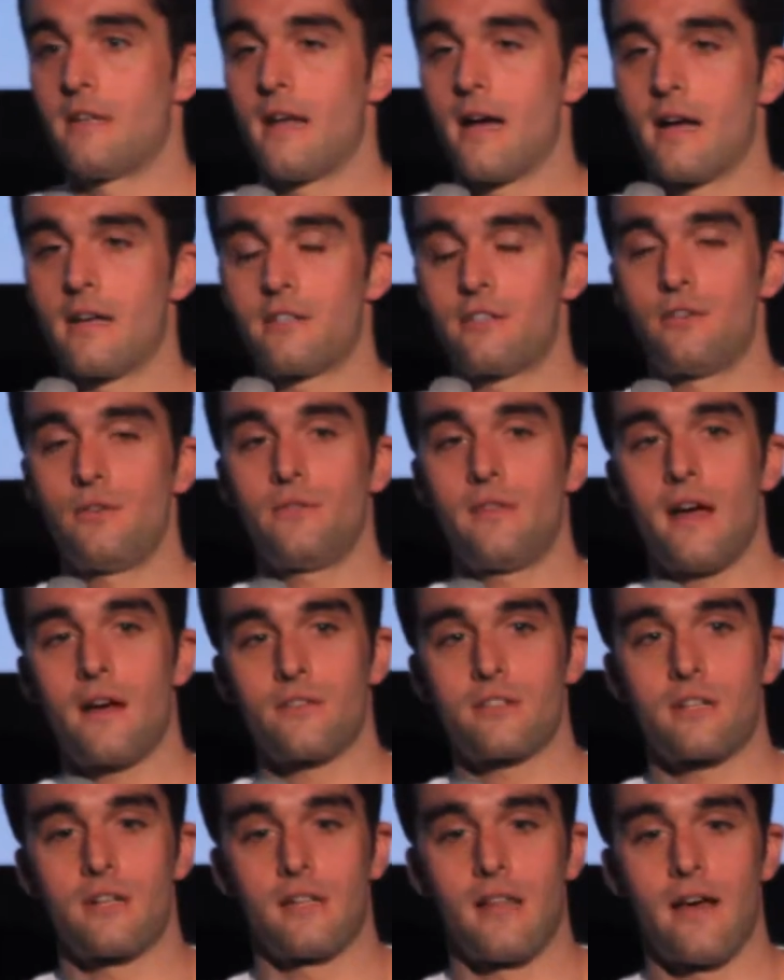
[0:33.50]
in
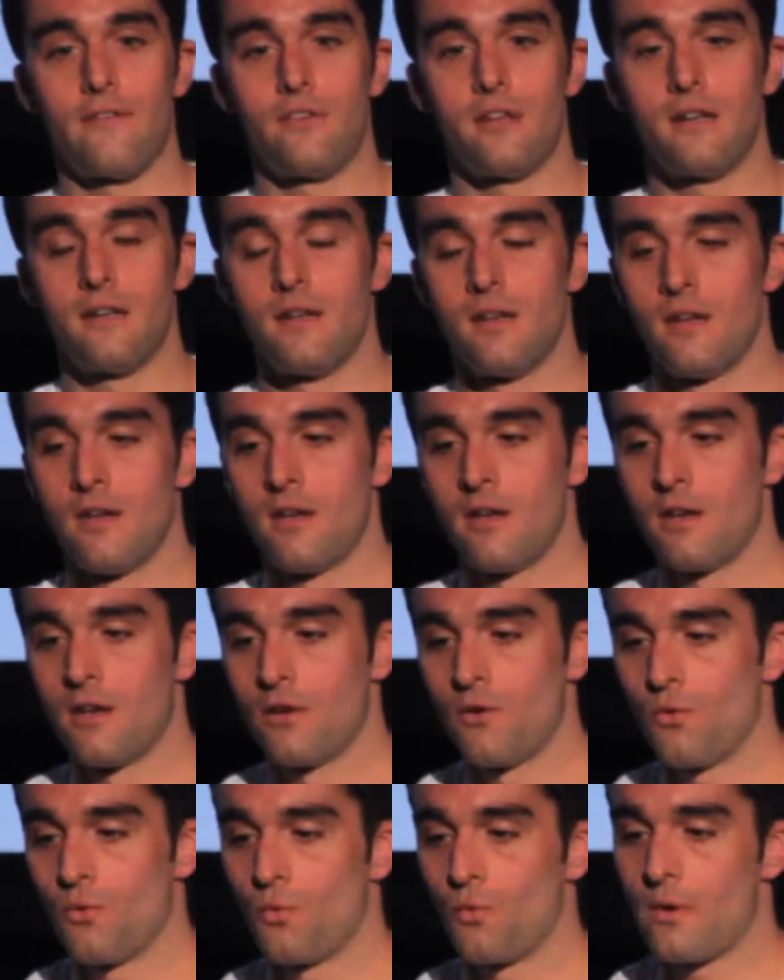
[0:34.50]
2011,
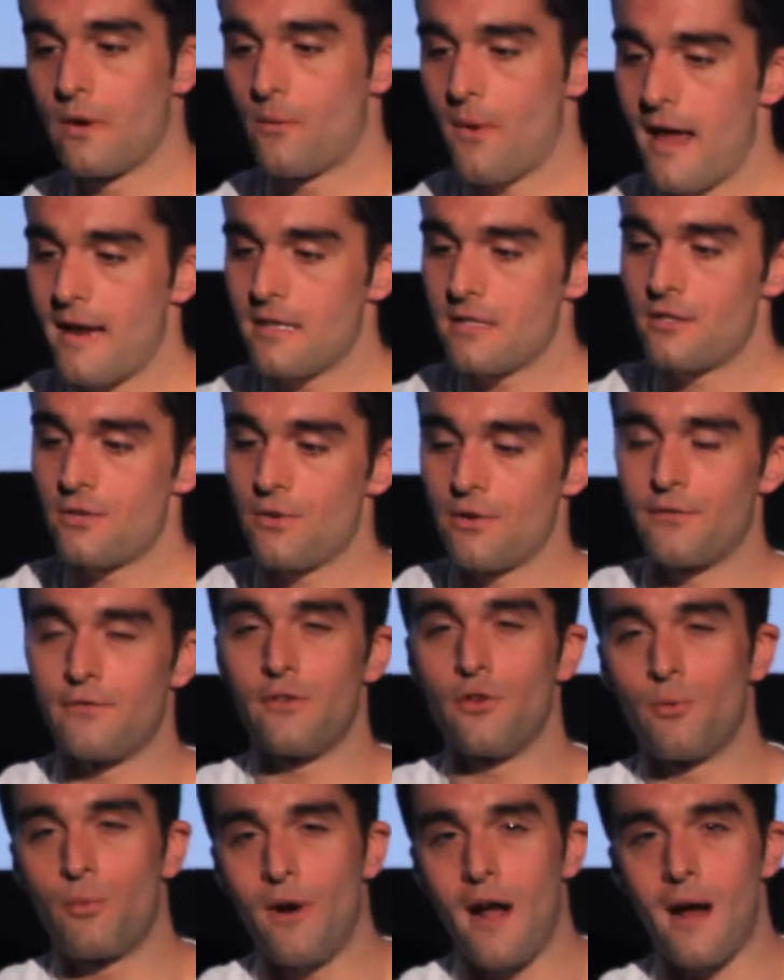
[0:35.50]
we ran into a
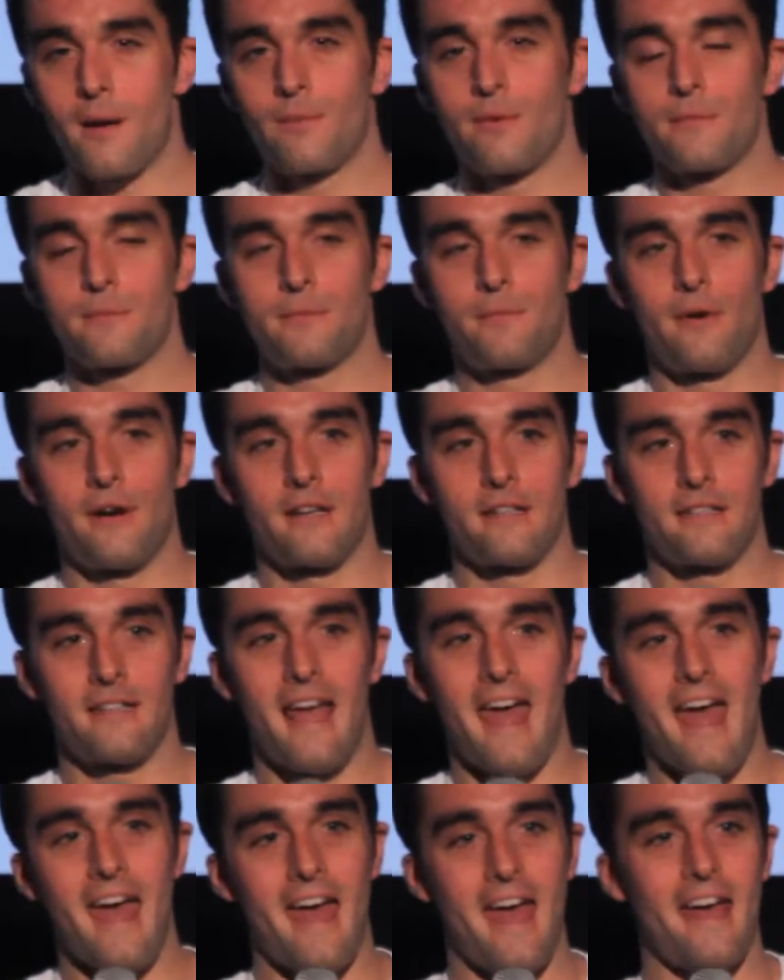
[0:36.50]
few problems, but
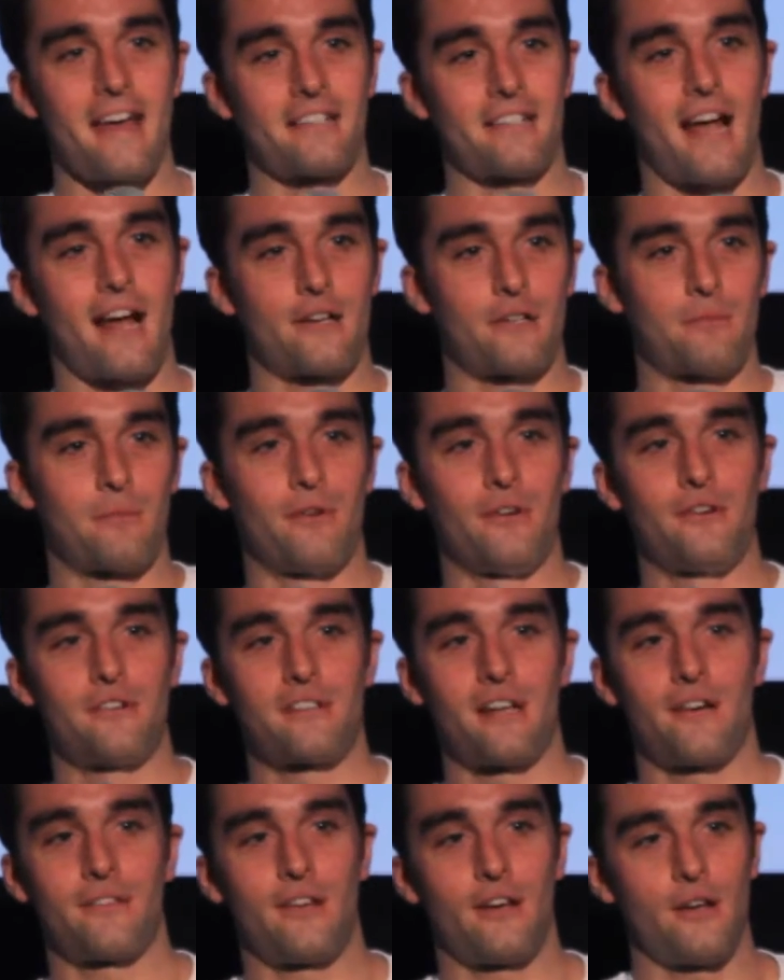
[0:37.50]
as entrepreneurs
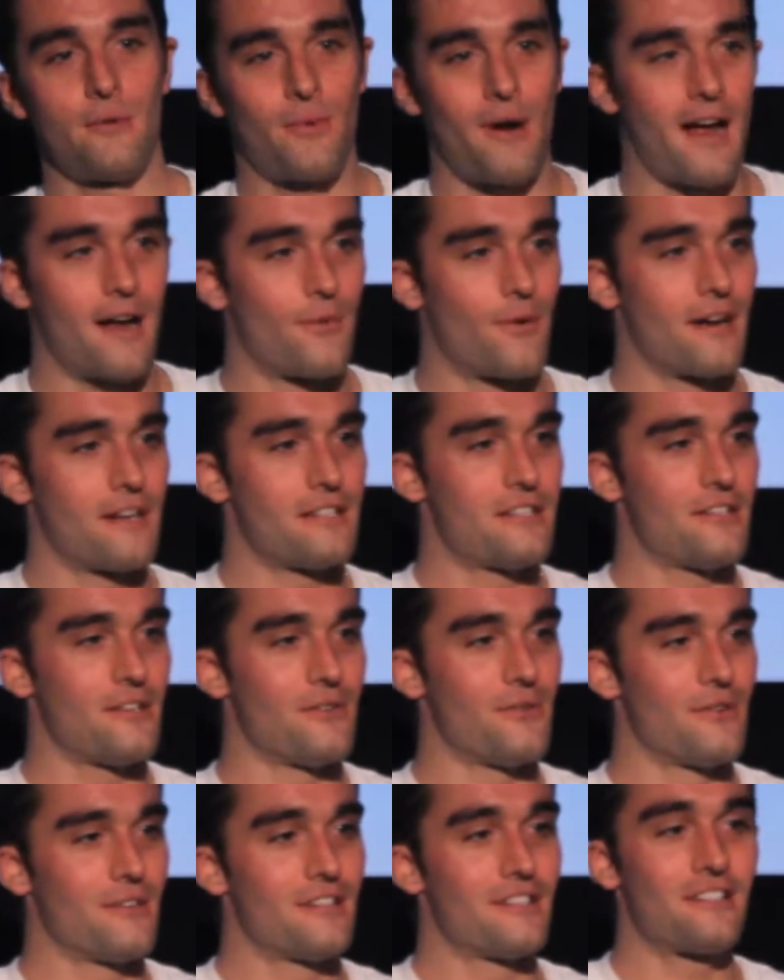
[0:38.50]
out there, you probably run
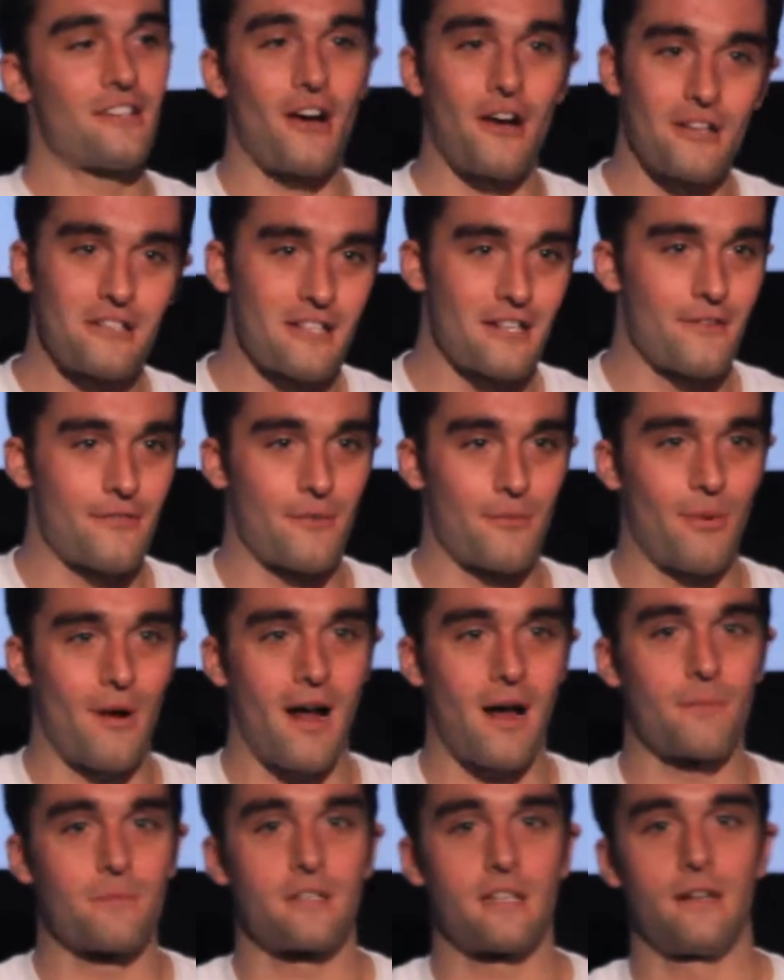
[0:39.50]
into tons of different
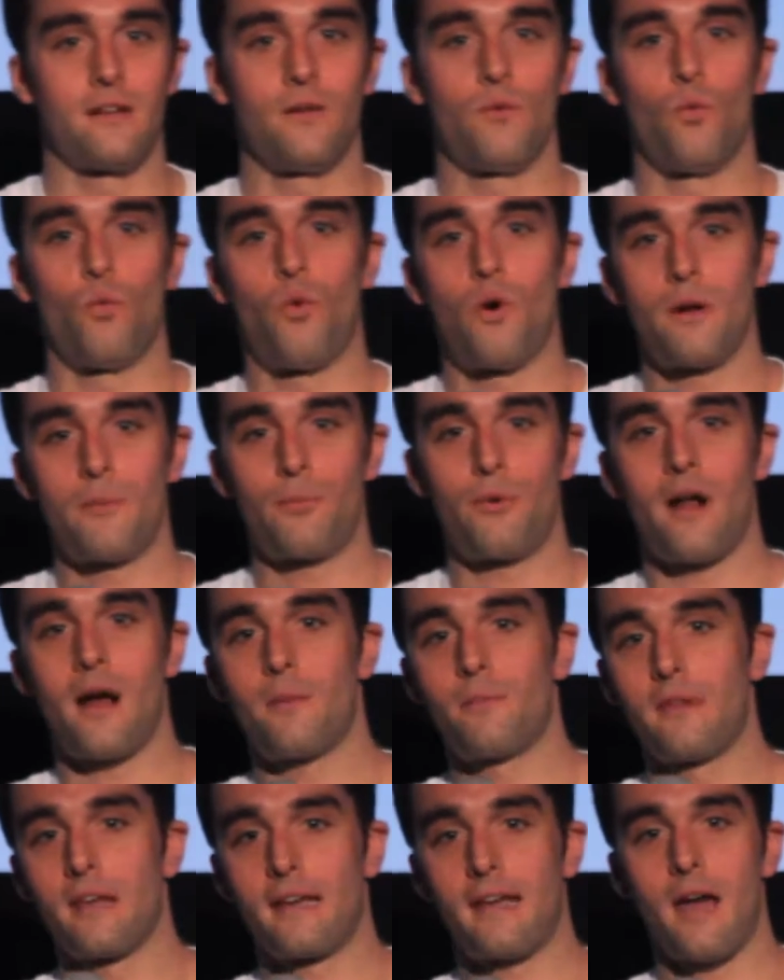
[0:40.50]
problems. And one
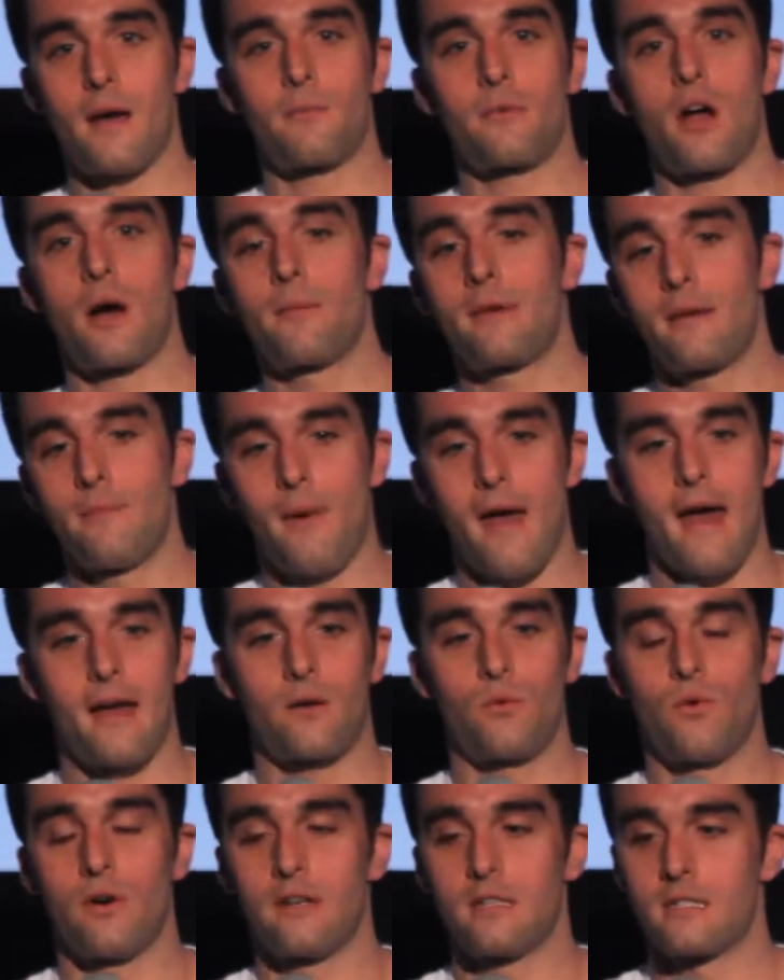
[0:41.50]
problem that kept coming
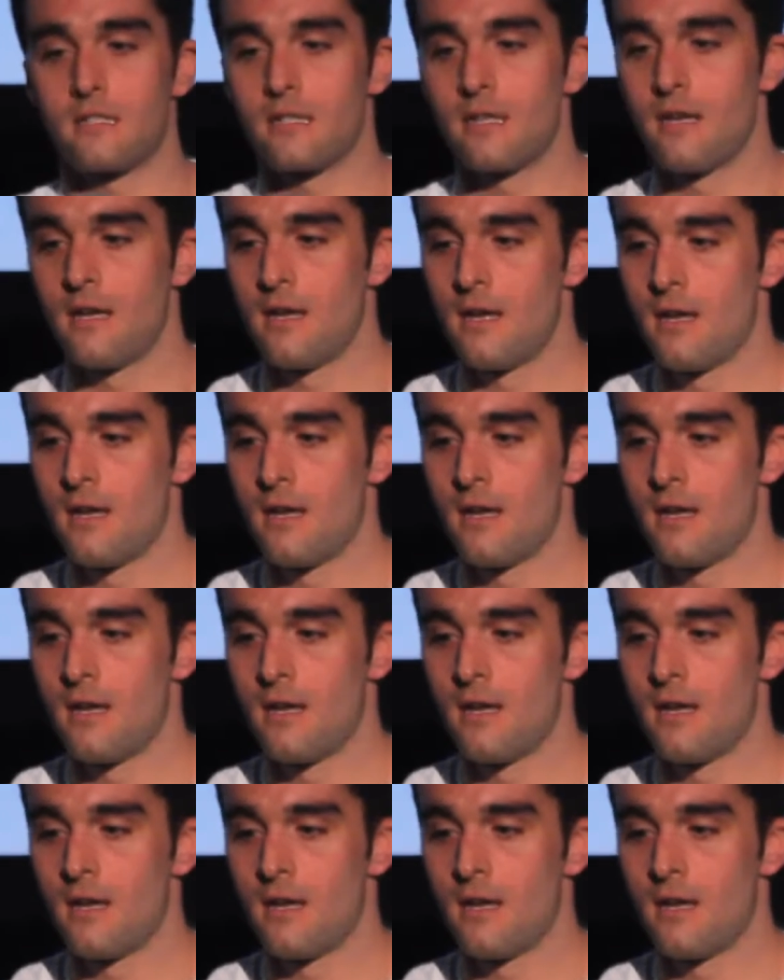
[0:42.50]
back was